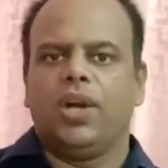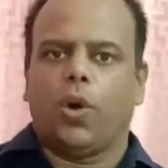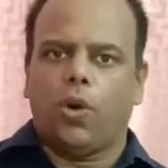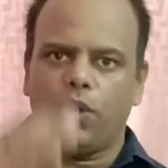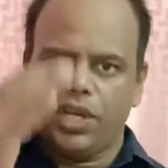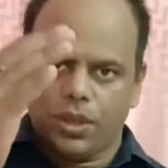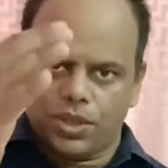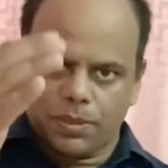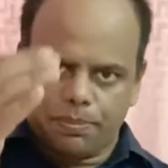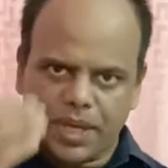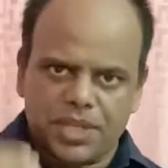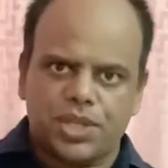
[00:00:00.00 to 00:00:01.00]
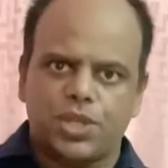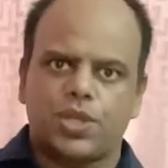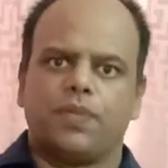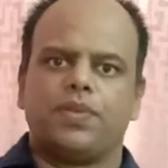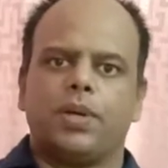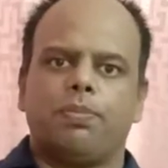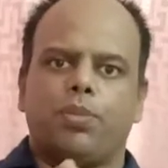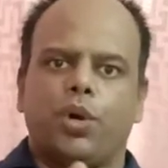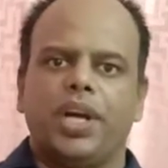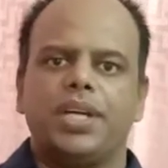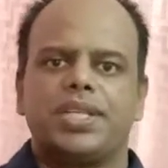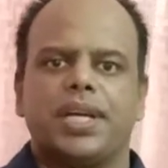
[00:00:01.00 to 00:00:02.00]
Only on the basis of the
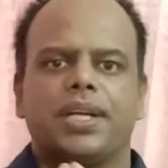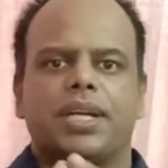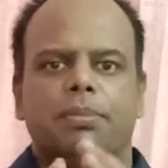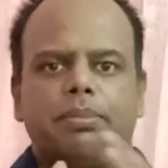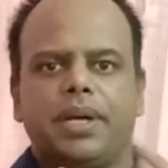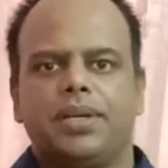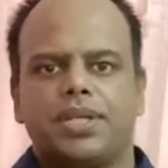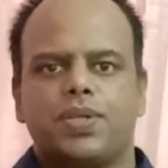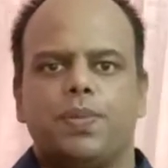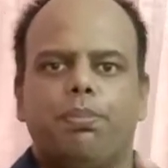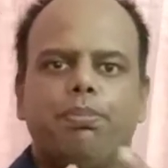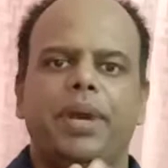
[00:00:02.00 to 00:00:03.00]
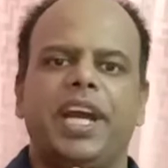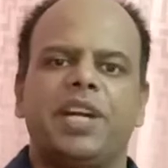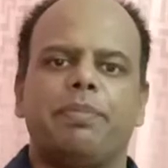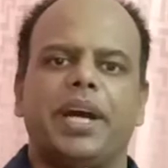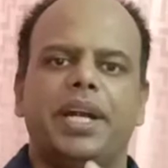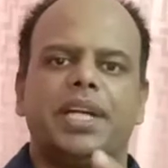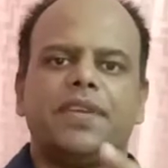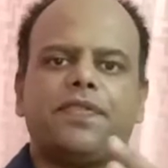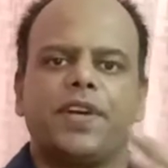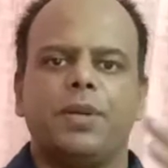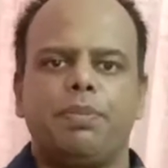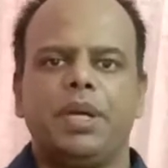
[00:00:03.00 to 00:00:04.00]
points and comments made by
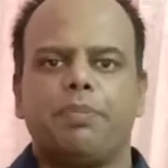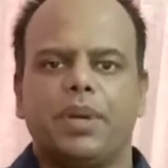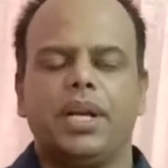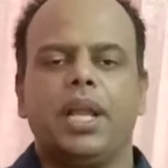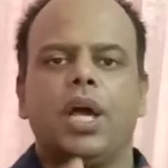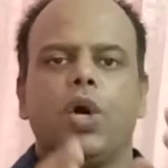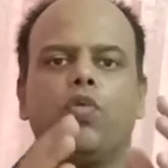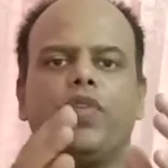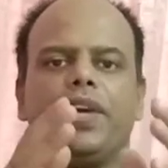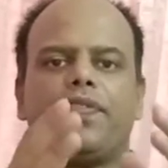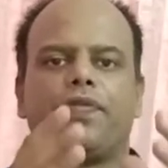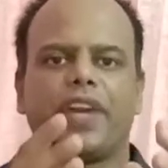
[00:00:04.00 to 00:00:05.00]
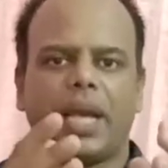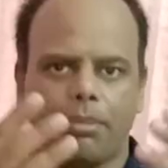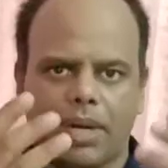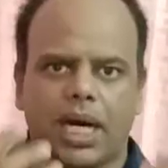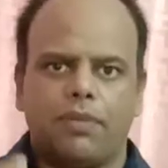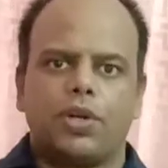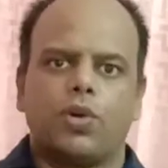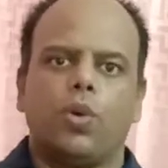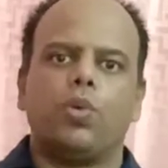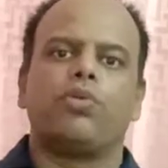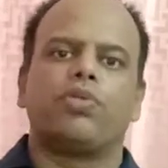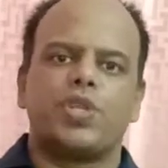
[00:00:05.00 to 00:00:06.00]
different people, we frame our
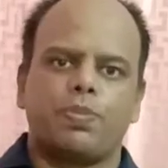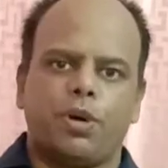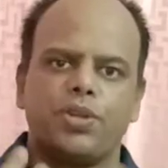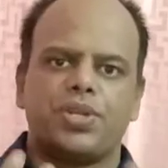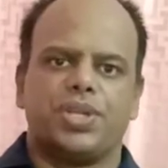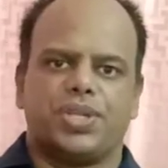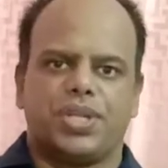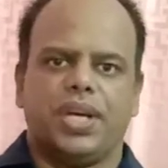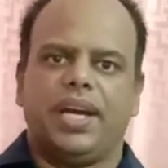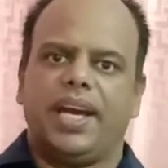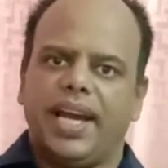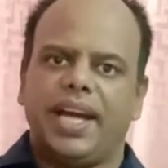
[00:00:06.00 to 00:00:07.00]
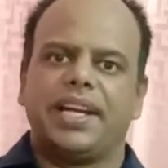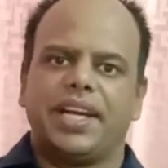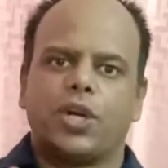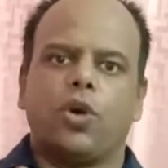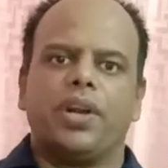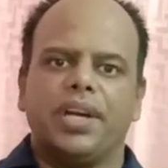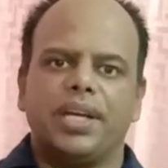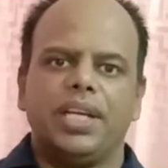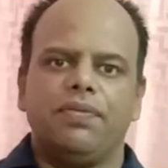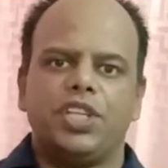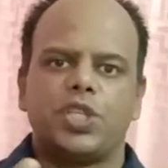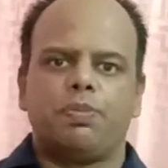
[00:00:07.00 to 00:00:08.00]
own responses and accordingly
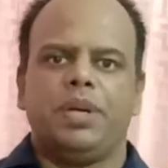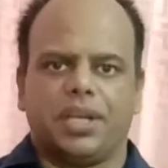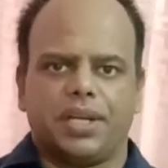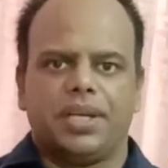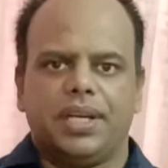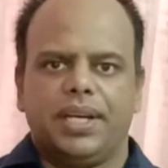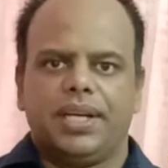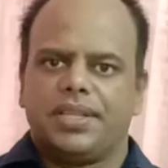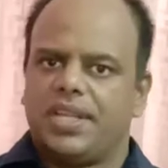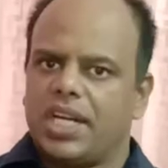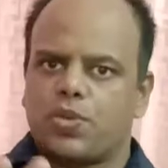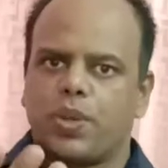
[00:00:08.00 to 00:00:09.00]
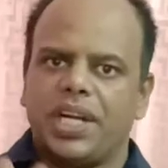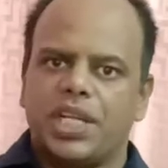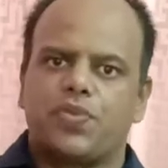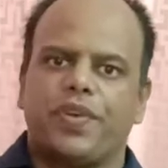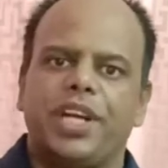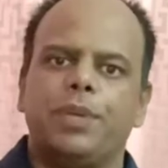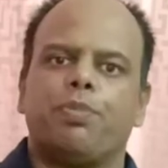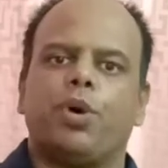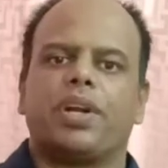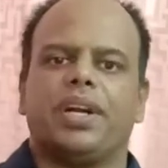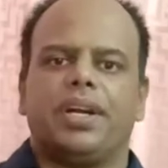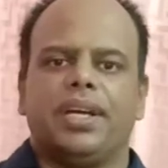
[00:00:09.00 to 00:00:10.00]
we speak. That's why it is very
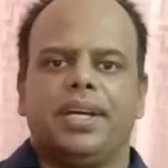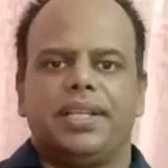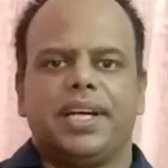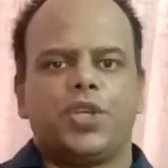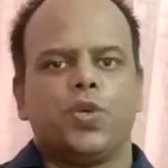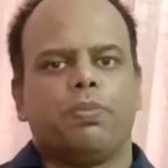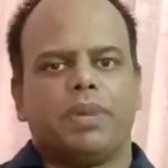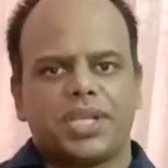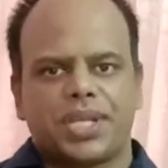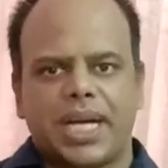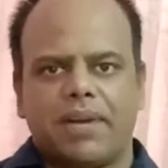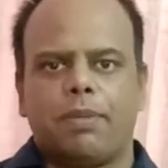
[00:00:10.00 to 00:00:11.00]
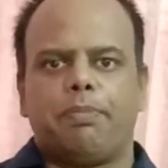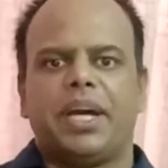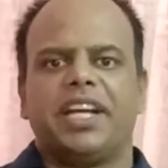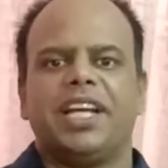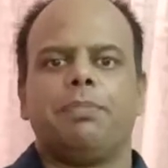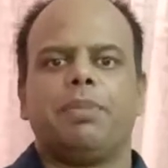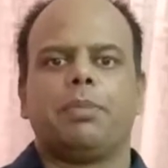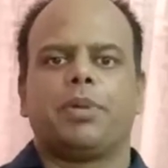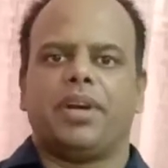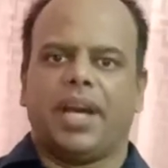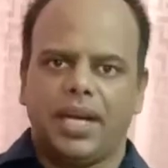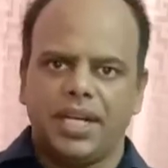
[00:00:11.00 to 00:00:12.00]
important that you must have a pen and
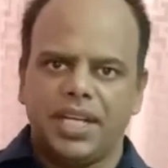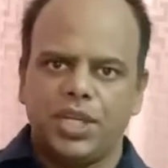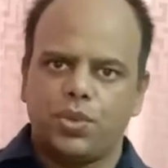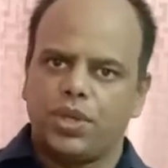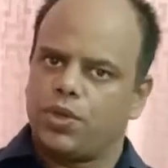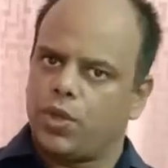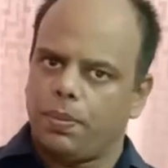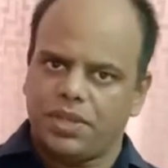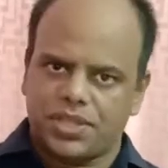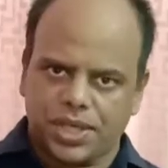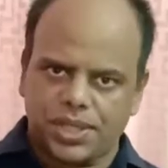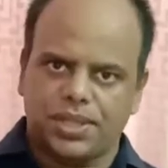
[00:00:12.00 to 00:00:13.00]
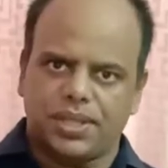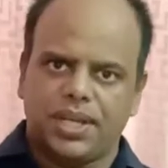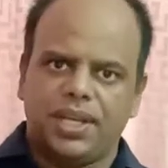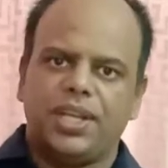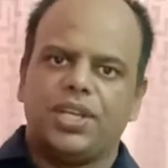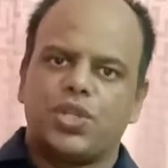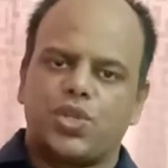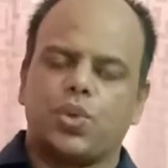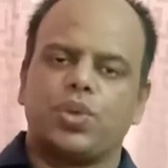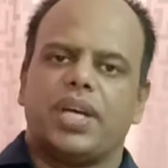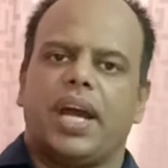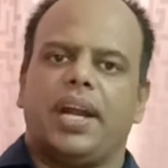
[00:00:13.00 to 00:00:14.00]
paper handy during group discussion,
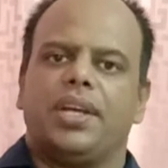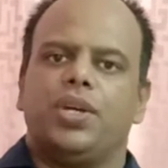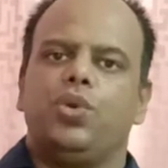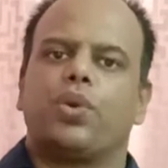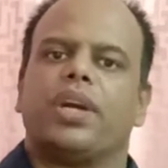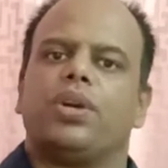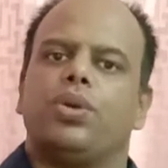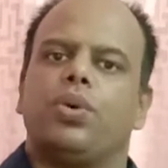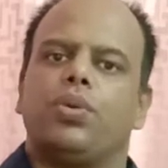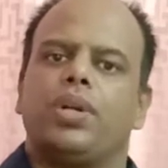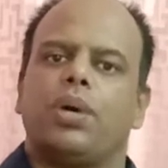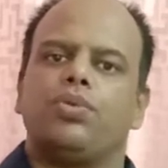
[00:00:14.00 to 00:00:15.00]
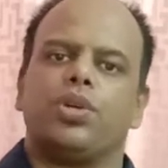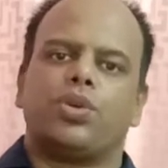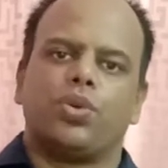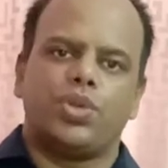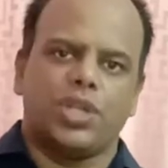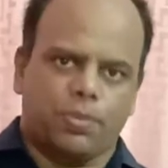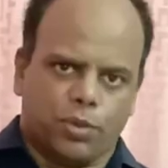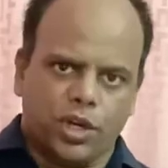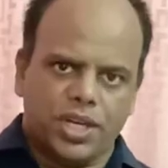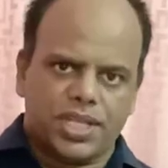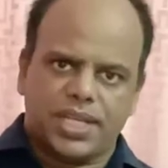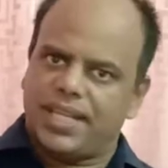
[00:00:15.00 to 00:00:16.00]
so that you can note down the crucial
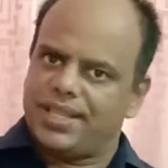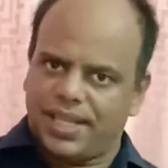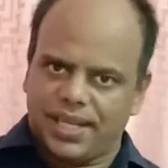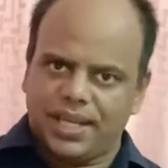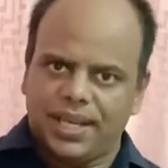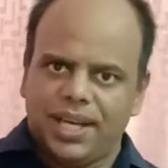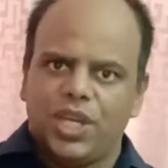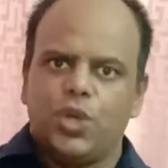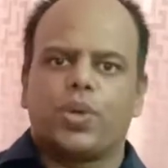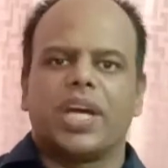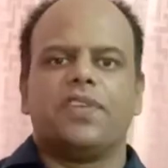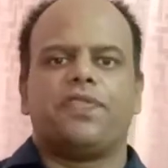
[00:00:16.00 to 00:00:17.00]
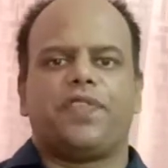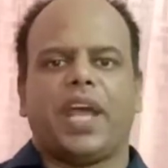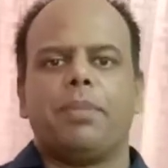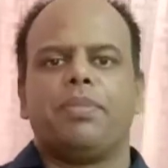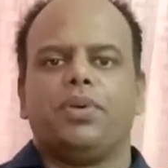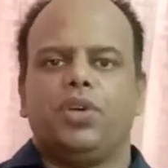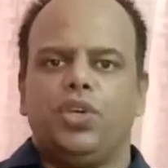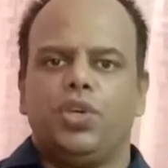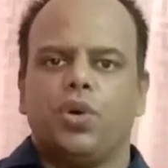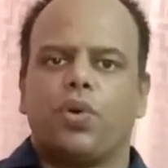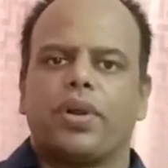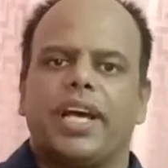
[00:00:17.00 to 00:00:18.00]
points and then you can frame
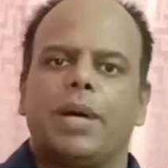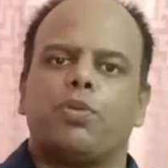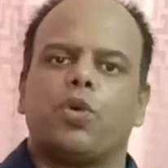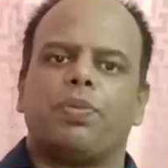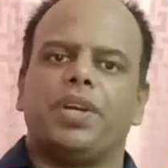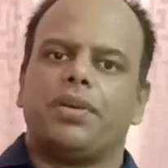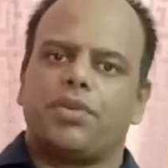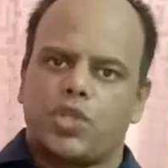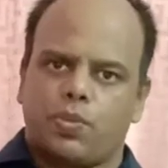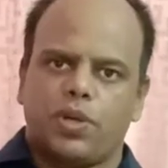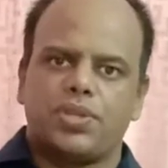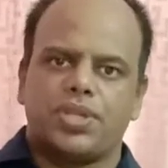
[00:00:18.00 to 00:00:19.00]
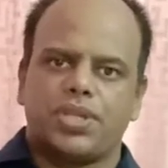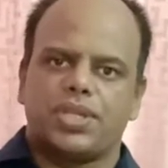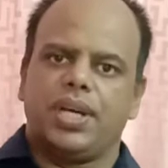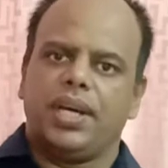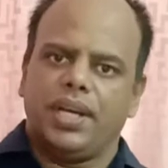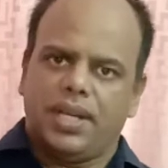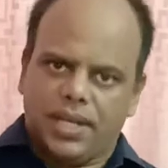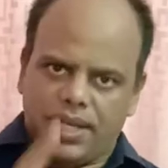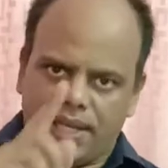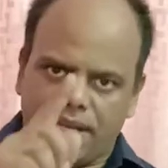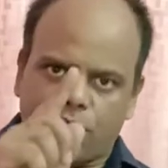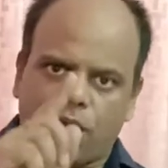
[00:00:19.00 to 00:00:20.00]
your appropriate responses
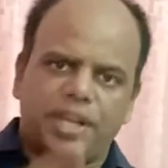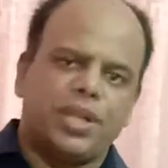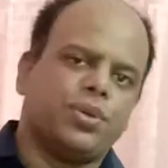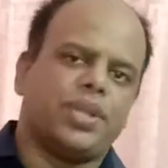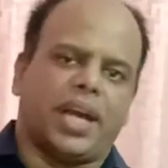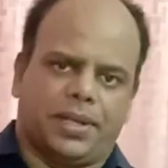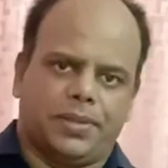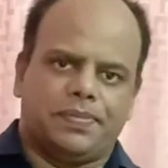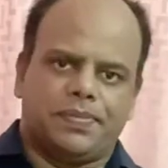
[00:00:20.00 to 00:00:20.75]
according to that.